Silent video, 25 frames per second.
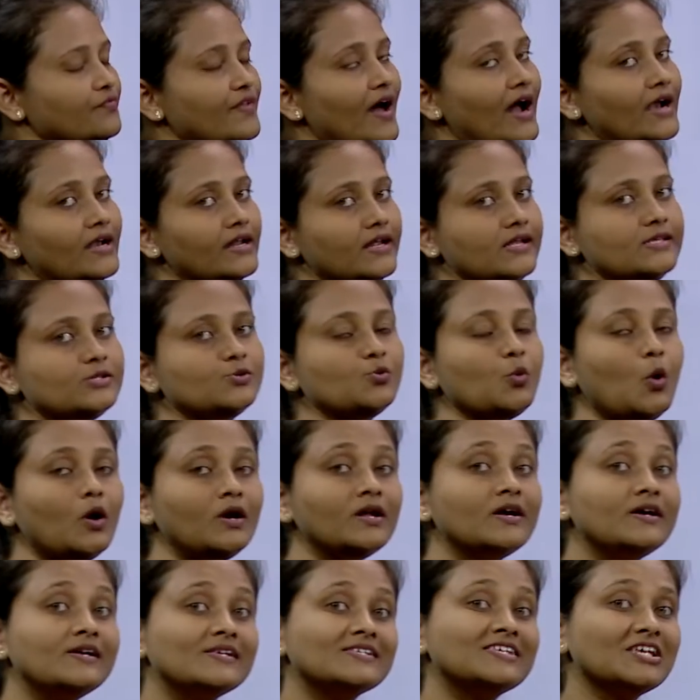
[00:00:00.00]
that is what?
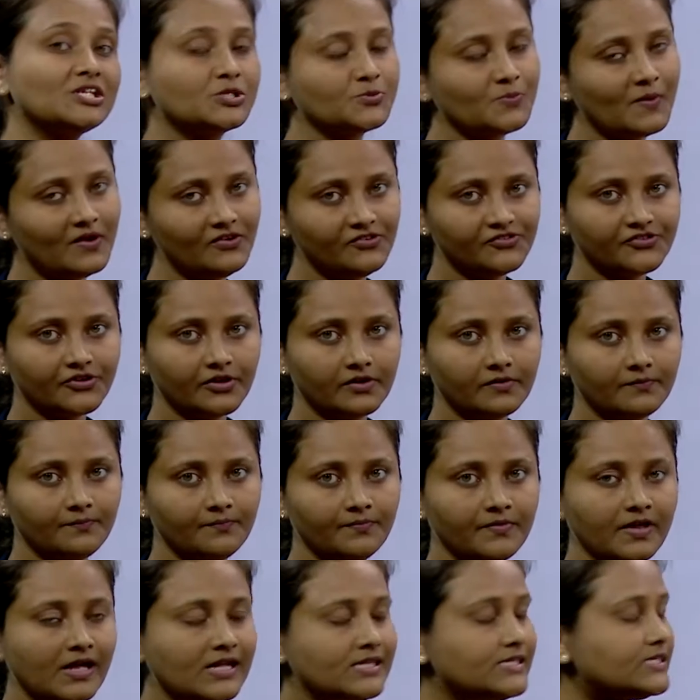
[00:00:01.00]
Suspension.
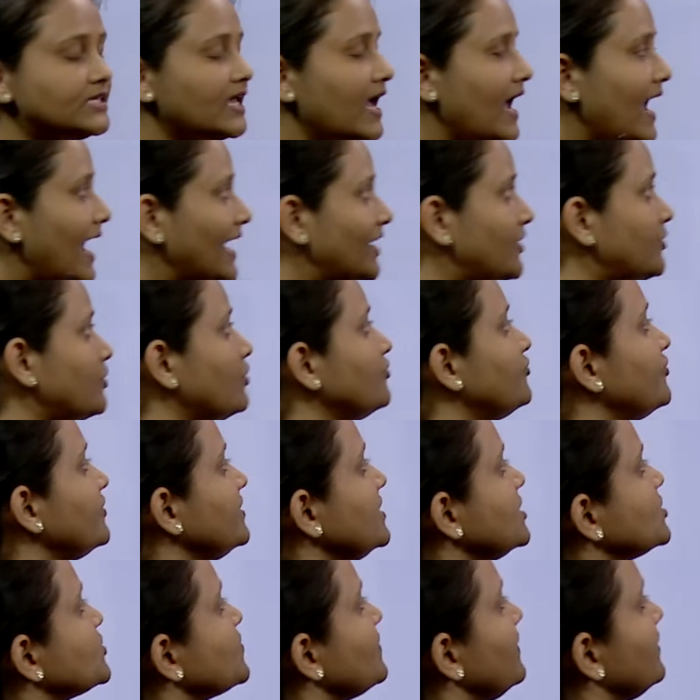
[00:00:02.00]
It's a
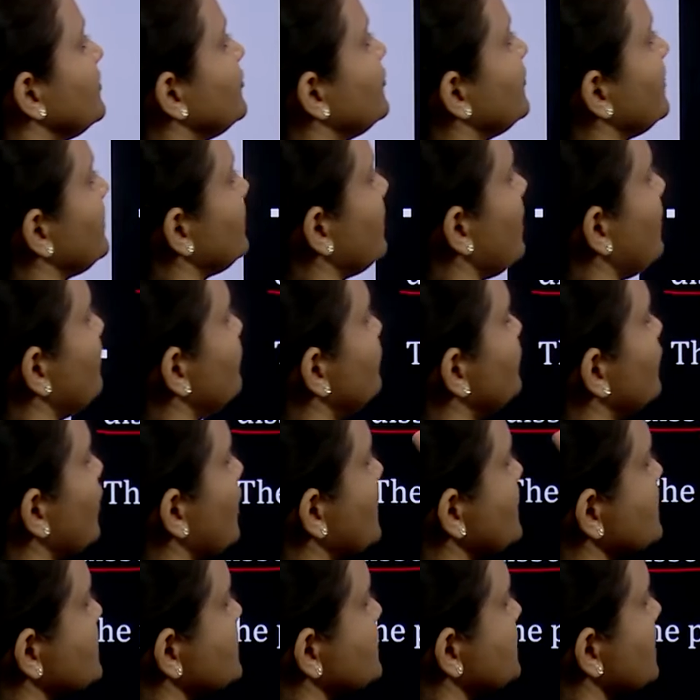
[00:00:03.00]
heterogeneous mixture, of
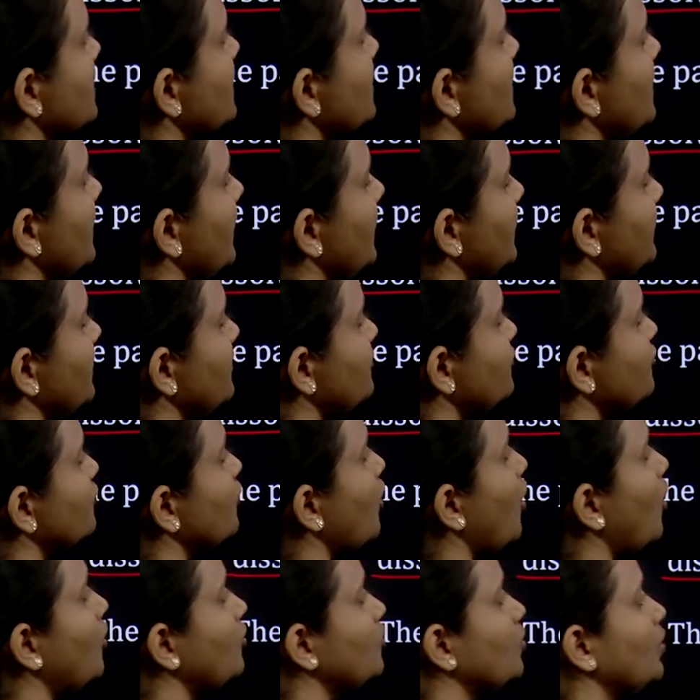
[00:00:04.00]
course. It is
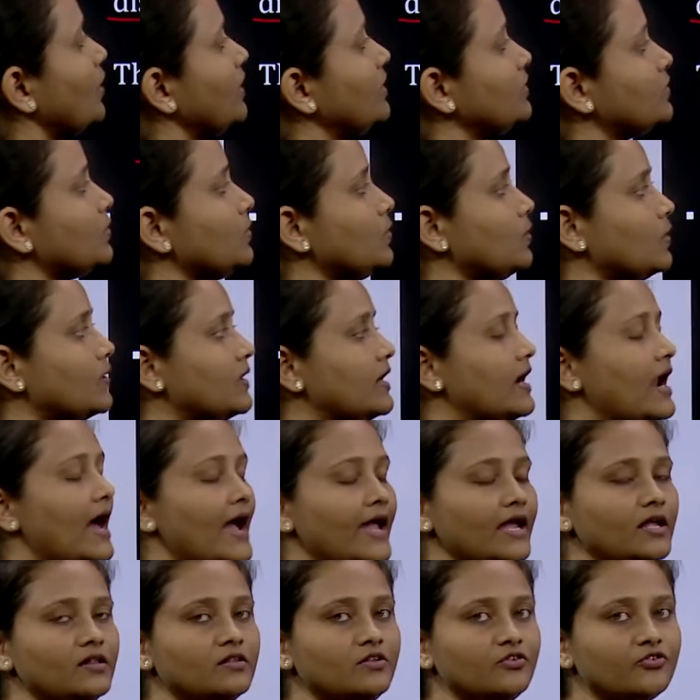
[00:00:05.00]
not going to look
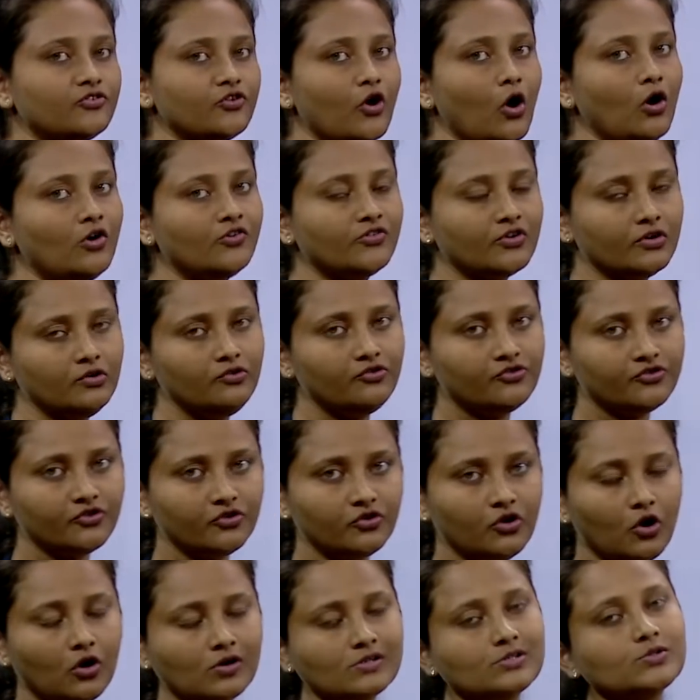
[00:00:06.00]
like the salt
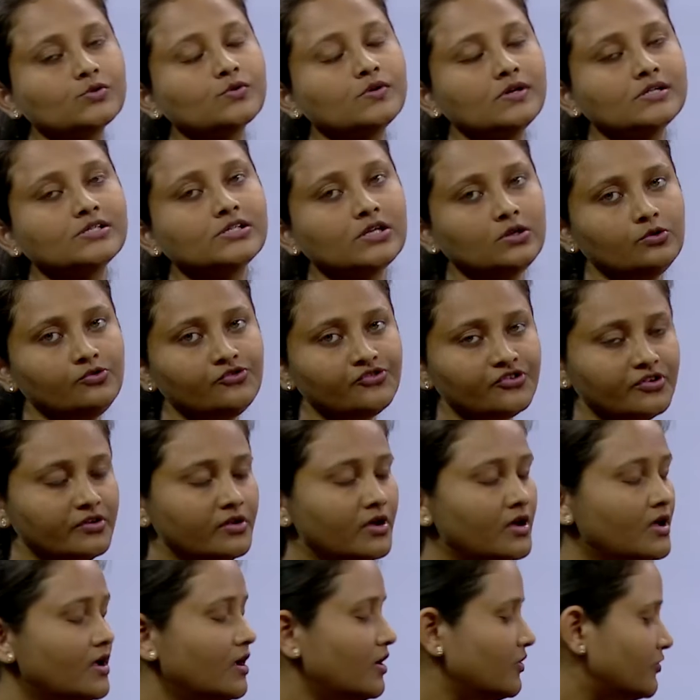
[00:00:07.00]
solution or sugar solution.
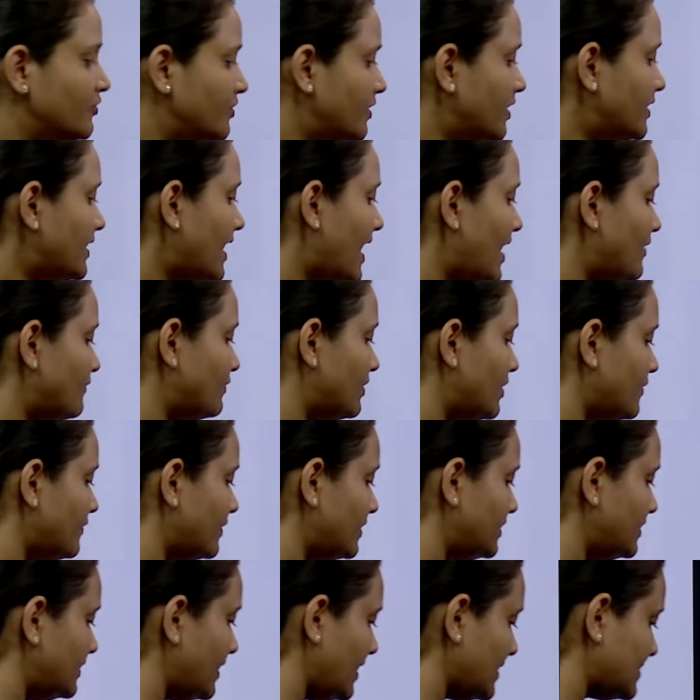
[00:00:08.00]
So here I have
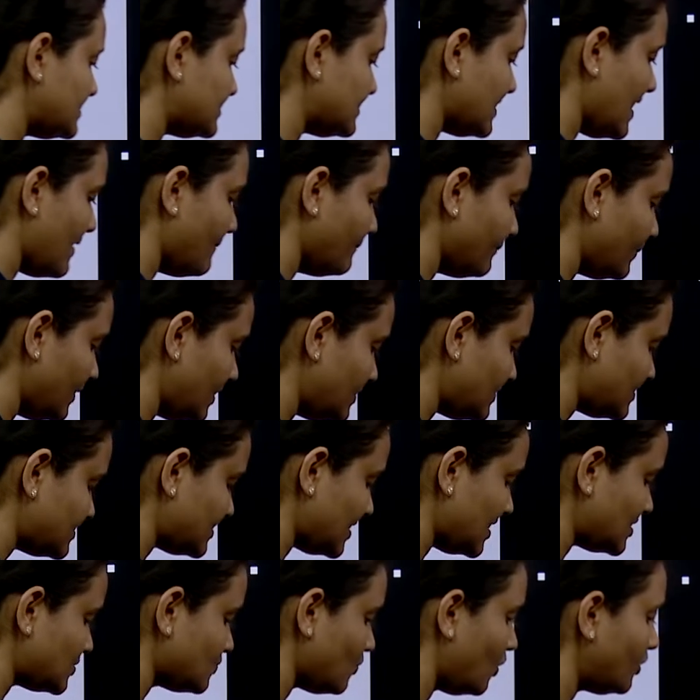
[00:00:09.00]
given examples such
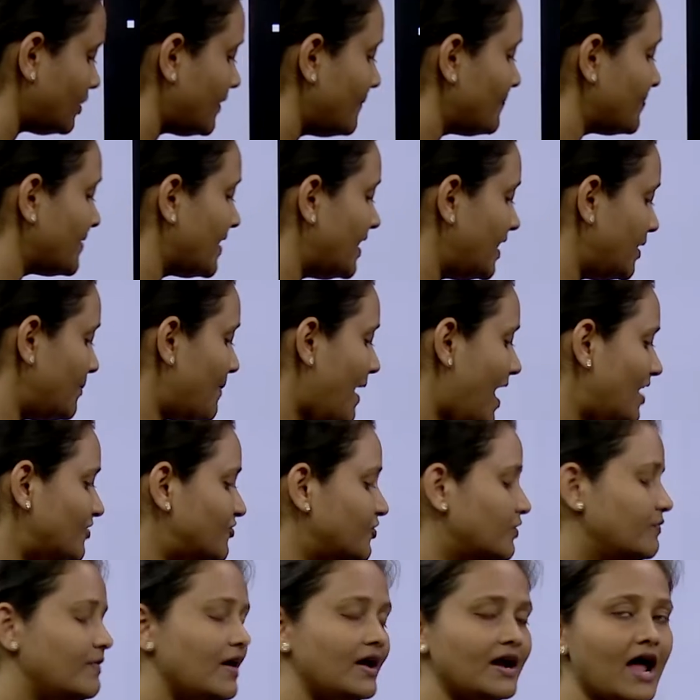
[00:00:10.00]
as what?
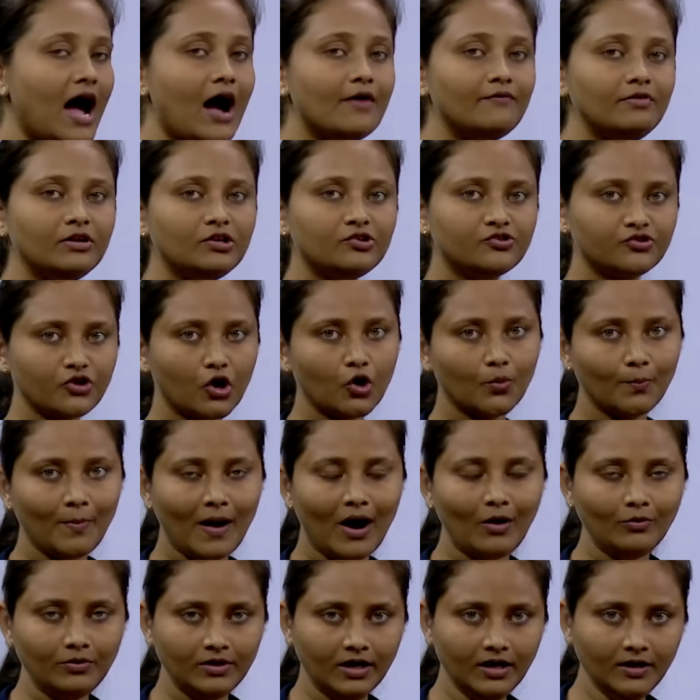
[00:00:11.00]
Imagine we are having chalk
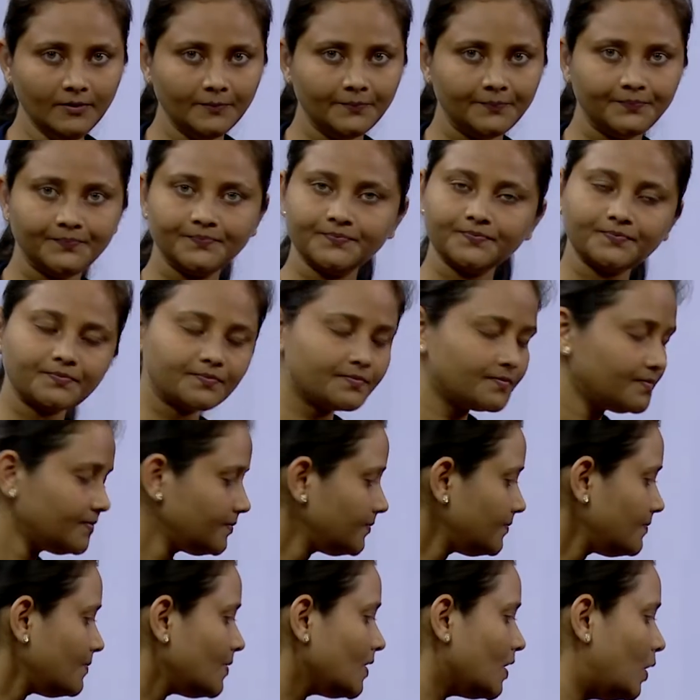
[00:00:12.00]
powder,
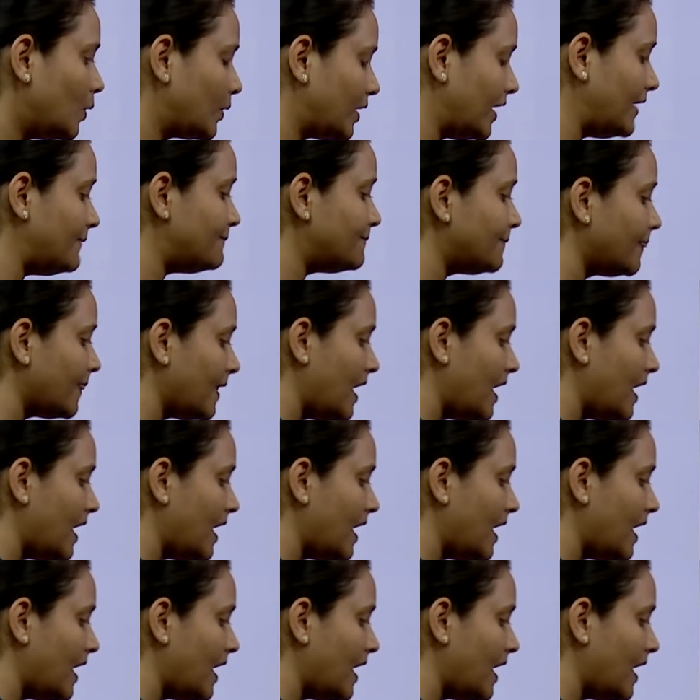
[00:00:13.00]
okay,